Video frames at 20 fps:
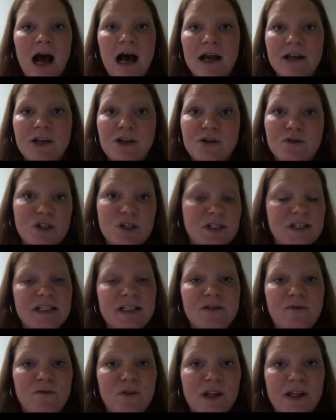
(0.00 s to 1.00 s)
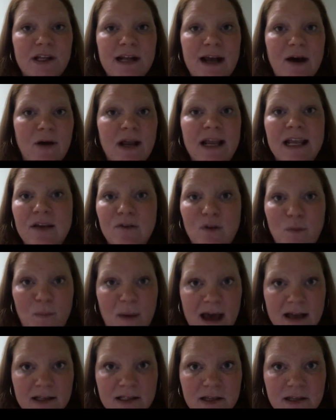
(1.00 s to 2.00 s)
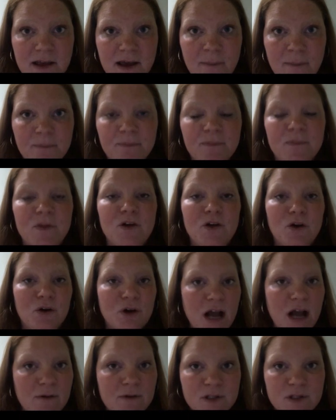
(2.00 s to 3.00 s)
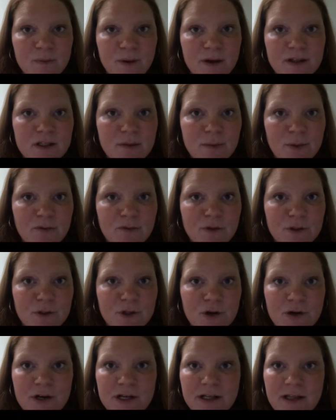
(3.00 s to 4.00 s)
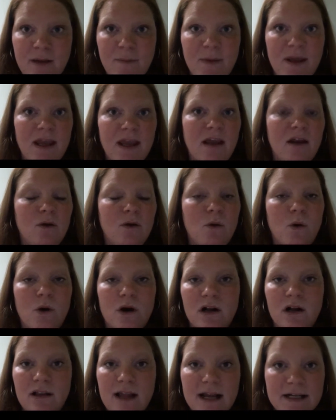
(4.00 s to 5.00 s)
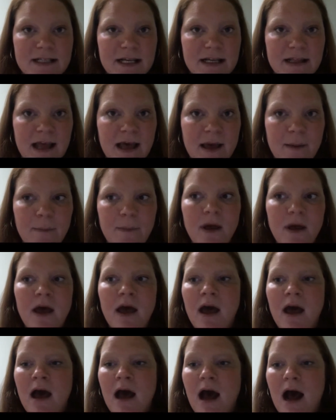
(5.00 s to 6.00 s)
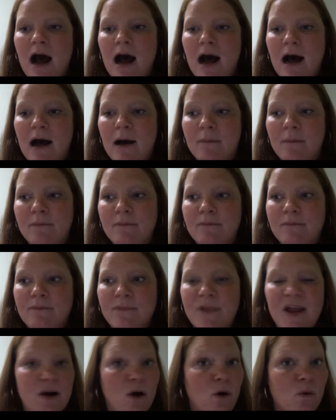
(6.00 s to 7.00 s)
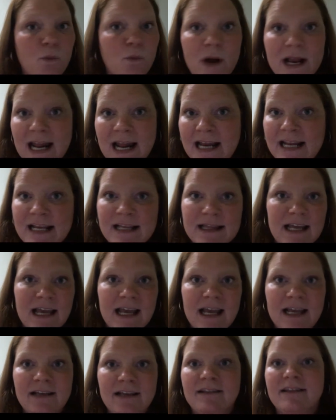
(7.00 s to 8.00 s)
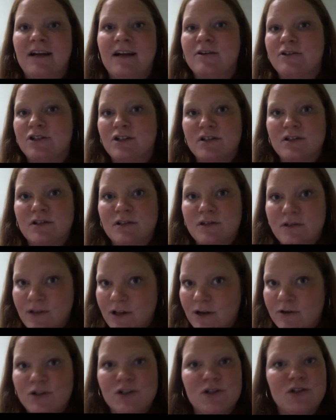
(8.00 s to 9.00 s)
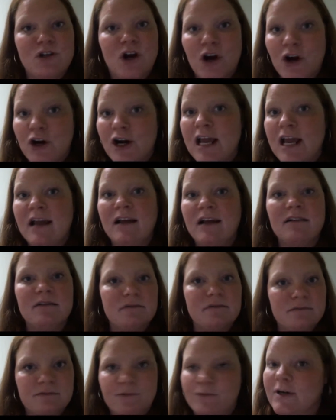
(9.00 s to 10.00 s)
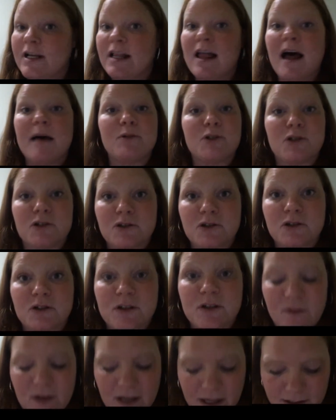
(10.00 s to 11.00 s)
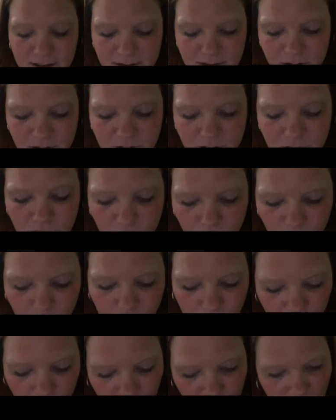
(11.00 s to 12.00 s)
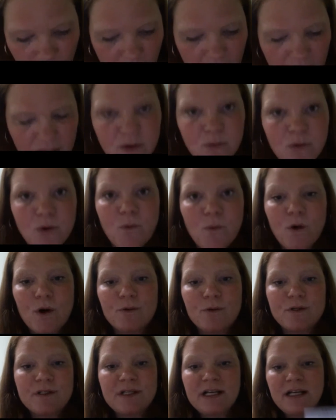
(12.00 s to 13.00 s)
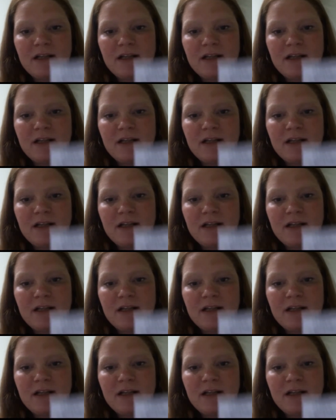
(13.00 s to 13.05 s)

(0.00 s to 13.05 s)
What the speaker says: you just need to fill it out and give it back to them. You're not responsible for turning them in or collecting them. They don't win anything. They're just earning free lobster certificates. So the reward receipt